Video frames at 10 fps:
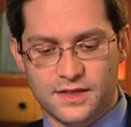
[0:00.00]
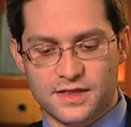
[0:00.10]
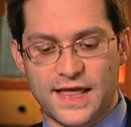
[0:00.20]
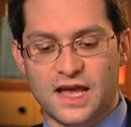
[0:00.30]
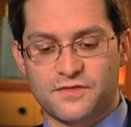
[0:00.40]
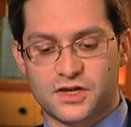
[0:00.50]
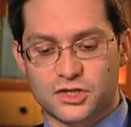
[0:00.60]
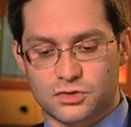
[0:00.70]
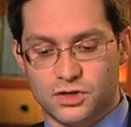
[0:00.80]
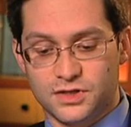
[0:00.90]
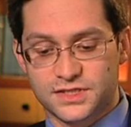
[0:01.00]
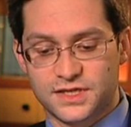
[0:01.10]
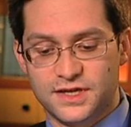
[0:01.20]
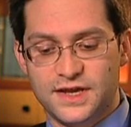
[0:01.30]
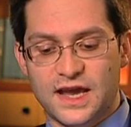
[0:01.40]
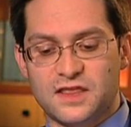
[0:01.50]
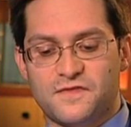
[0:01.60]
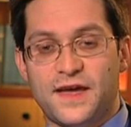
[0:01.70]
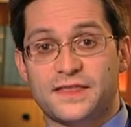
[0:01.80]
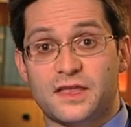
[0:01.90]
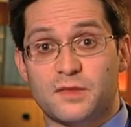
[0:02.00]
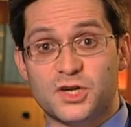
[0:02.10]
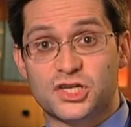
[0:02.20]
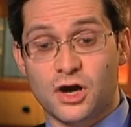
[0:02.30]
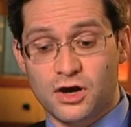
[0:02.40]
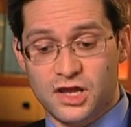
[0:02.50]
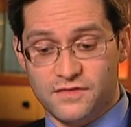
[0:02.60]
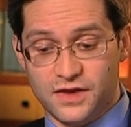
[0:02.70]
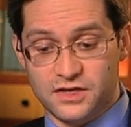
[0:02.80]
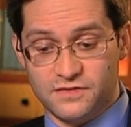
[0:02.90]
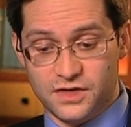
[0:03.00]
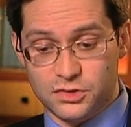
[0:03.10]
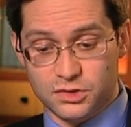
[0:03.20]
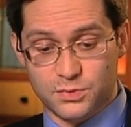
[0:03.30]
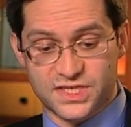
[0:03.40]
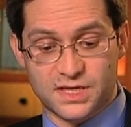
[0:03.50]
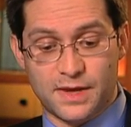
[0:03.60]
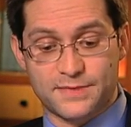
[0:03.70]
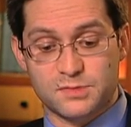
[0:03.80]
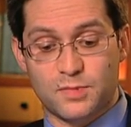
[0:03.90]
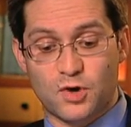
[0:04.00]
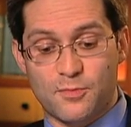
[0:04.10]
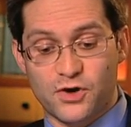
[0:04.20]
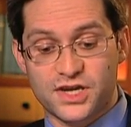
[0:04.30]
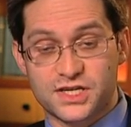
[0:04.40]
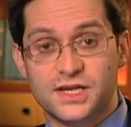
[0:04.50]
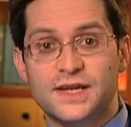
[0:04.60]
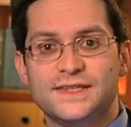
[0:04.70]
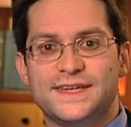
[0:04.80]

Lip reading: the lack of controls, and the fact that the majority of individuals with suboptimal preparation